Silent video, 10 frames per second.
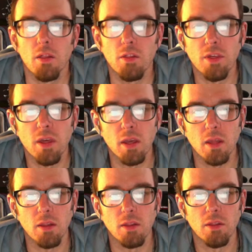
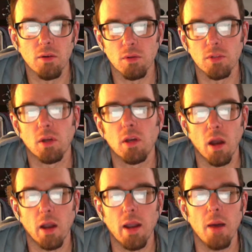there was a
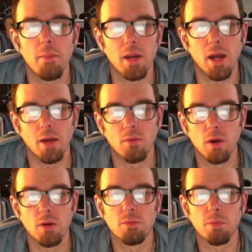comment on
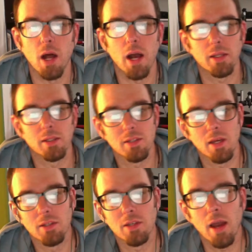Writer's Block that says,